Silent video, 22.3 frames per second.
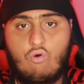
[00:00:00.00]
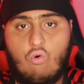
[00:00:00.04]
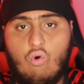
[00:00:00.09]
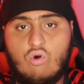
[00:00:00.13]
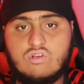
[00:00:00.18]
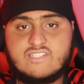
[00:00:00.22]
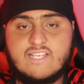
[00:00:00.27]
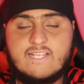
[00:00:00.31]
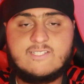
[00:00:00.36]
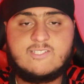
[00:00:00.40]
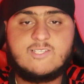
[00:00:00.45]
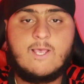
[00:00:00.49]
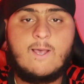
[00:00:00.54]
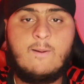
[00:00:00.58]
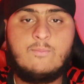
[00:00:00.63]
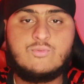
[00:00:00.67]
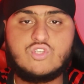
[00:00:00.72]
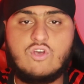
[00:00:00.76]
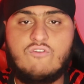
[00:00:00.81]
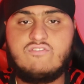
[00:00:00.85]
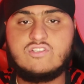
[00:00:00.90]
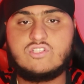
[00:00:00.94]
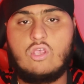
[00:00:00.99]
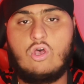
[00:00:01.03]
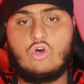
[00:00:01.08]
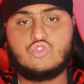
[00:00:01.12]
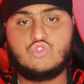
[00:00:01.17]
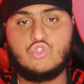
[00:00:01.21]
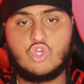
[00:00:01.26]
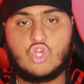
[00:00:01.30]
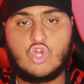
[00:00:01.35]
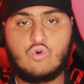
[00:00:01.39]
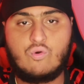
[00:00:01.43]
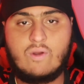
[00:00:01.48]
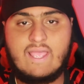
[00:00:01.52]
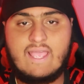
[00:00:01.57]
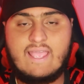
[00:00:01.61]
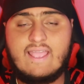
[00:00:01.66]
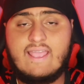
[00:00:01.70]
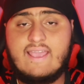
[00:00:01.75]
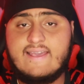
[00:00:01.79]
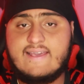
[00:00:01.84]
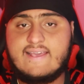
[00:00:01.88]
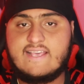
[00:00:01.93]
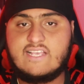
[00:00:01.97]
course, in terms of his Arsenal
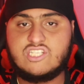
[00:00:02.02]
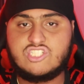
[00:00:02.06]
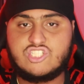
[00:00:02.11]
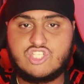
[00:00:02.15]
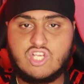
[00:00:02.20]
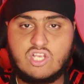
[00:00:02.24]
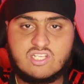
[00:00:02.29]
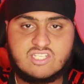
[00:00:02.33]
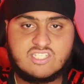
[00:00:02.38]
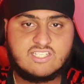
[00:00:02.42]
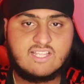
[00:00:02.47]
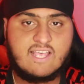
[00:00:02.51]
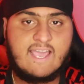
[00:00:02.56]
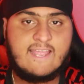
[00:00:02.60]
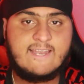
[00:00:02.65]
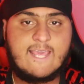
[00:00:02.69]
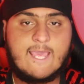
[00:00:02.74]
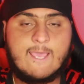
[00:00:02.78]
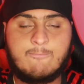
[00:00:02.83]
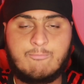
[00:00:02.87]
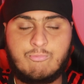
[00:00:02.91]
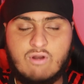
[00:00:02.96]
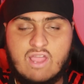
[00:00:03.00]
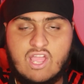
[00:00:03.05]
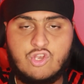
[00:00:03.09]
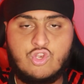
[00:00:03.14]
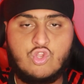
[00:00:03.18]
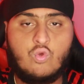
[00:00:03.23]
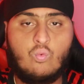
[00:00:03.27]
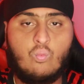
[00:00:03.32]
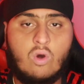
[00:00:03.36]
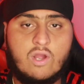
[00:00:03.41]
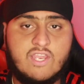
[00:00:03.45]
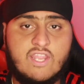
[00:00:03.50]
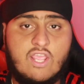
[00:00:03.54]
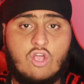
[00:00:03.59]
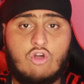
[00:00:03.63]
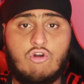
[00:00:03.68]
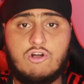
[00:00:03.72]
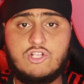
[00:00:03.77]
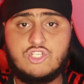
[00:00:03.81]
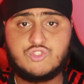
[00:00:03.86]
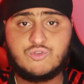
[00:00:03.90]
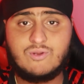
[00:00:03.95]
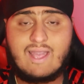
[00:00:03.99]
career, he has just signed a brand new 1-year
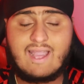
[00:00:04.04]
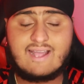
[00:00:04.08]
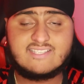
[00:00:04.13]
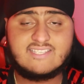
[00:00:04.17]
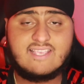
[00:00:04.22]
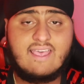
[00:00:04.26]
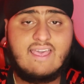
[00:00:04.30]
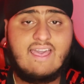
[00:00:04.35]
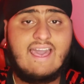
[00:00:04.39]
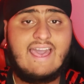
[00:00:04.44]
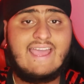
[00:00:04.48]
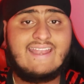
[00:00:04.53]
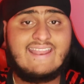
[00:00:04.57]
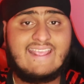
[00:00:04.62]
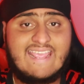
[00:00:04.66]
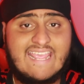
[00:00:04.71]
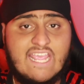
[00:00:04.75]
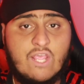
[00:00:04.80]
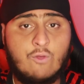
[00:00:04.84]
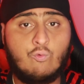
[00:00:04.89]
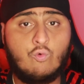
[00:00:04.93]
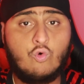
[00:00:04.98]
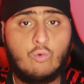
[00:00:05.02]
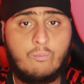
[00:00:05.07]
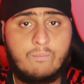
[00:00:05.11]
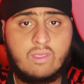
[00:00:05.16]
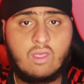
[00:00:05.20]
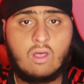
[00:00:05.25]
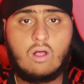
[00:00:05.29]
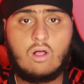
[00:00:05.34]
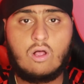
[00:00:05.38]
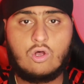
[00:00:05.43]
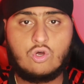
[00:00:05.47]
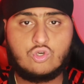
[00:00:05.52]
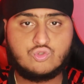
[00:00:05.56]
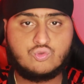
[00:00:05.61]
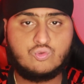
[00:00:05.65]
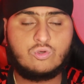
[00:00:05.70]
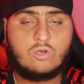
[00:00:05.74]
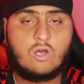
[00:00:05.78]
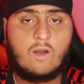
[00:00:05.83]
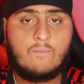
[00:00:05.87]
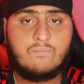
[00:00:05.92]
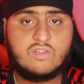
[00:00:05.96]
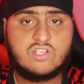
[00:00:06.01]
contract, and he will be at Arsenal
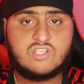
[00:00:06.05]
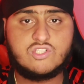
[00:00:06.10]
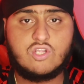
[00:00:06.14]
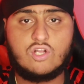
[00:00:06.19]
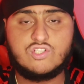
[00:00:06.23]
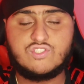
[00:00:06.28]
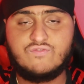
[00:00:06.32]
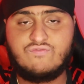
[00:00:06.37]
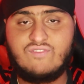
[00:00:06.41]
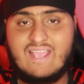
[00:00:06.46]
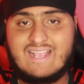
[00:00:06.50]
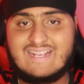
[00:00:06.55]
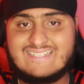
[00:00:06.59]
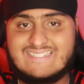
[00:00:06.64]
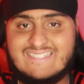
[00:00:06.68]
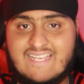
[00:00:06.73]
come the start of next